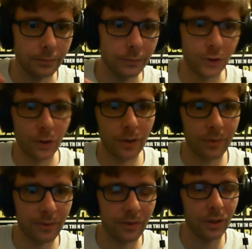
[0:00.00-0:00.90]
Do give them
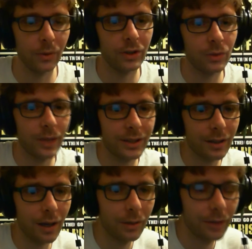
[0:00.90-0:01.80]
a follow on Twitch.
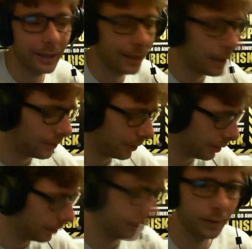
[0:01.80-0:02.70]
I already have
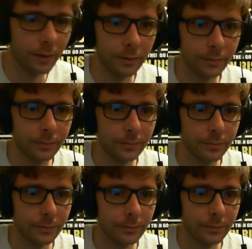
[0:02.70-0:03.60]
done
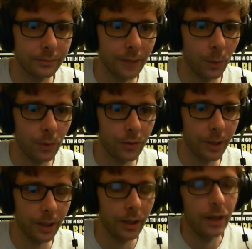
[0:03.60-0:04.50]
that wasn't
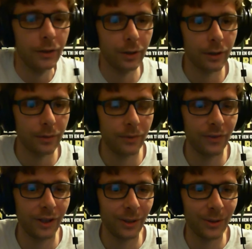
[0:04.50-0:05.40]
me. Do give them a
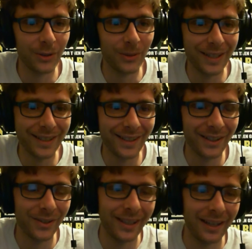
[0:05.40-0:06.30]
follow on Twitch. I
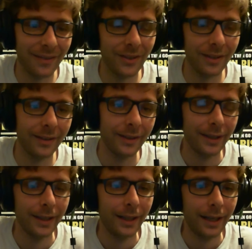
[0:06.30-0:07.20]
already have done.
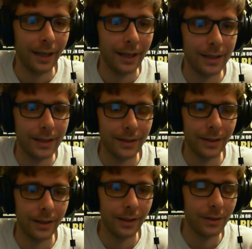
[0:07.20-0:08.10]
And
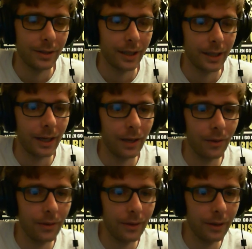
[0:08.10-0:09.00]
uh, do check
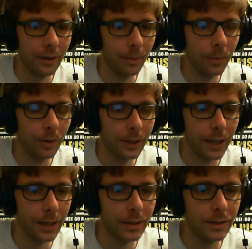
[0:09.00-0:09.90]
out the
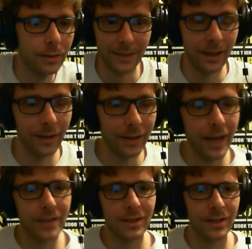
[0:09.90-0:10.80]
podcasts. Okay,
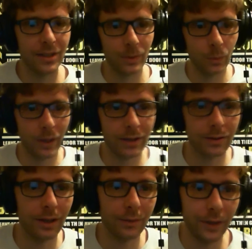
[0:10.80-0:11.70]
so this has been
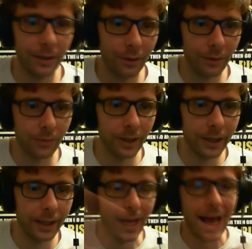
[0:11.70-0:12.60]
Craft, Vlog
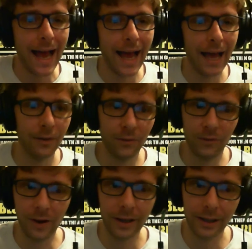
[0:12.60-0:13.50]
3. And
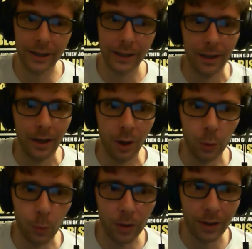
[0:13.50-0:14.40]
finally, on
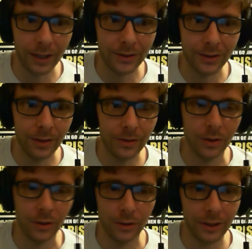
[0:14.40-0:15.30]
one last note,
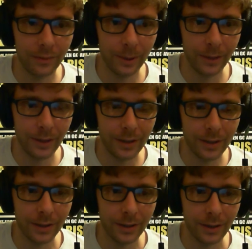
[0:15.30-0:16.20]
you'll never believe
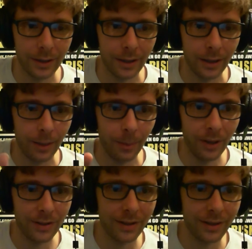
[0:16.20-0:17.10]
this,
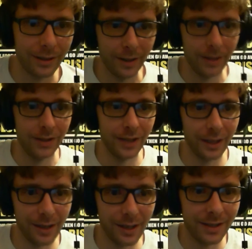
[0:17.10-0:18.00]
but check
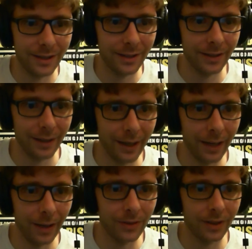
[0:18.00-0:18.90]
this
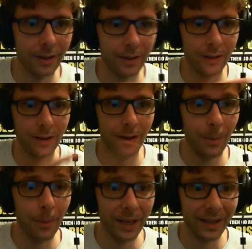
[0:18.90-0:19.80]
out.
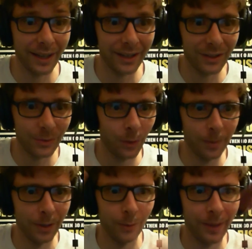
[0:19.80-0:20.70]
Many thanks. What am I
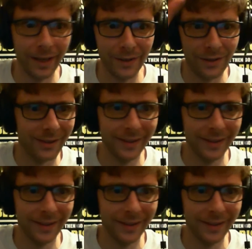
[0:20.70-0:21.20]
doing with my hands?